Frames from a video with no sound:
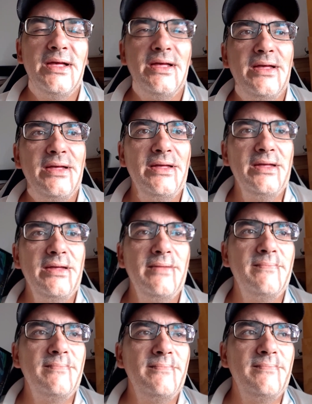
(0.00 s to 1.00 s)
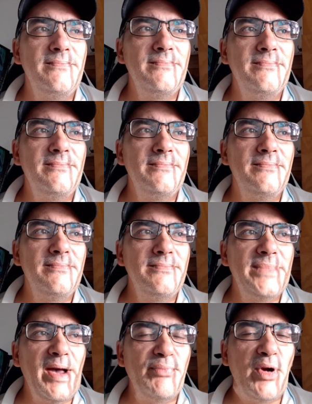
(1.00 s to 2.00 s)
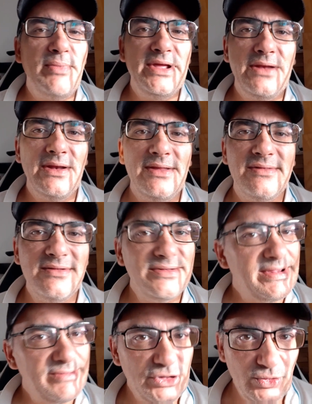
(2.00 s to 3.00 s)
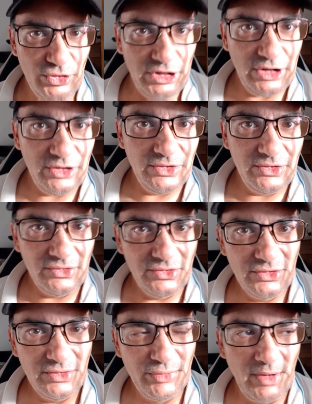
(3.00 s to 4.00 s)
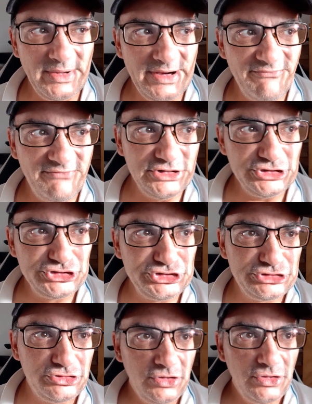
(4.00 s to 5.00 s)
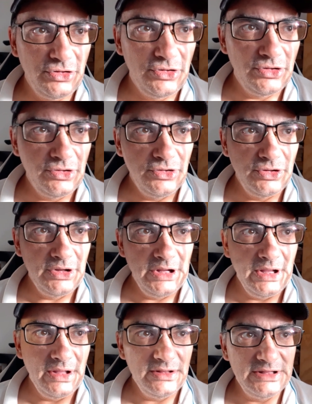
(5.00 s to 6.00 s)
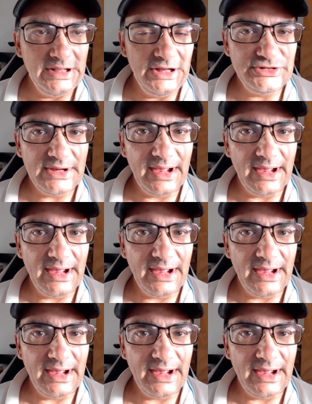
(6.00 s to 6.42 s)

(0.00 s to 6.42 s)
I'm probably going to listen to something on audio. I'm probably going to finish The